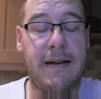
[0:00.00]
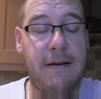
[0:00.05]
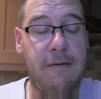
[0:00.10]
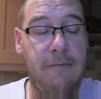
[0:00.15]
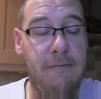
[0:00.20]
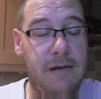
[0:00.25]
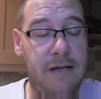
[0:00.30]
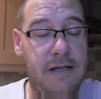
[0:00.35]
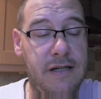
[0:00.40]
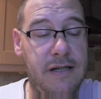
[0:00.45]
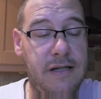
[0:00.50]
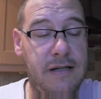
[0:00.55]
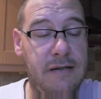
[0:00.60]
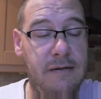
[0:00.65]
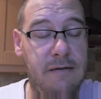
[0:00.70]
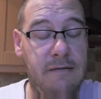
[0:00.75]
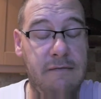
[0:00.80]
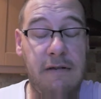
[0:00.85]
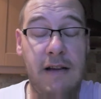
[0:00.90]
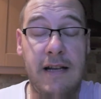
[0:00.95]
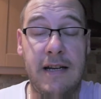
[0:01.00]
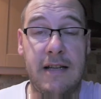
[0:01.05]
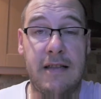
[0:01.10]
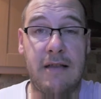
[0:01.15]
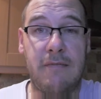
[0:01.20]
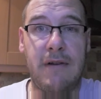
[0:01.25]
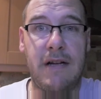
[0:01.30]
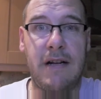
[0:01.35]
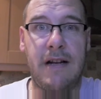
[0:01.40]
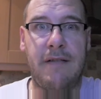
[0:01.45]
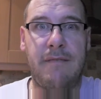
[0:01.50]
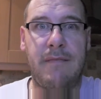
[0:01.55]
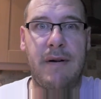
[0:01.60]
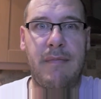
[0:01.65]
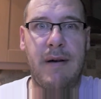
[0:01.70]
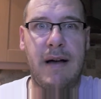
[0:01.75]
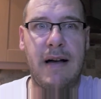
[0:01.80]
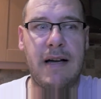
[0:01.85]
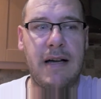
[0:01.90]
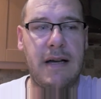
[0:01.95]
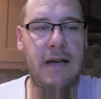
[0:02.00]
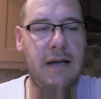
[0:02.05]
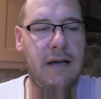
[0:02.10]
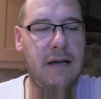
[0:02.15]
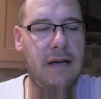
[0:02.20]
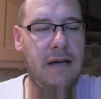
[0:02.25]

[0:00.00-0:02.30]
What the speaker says: which right in the middle of my back,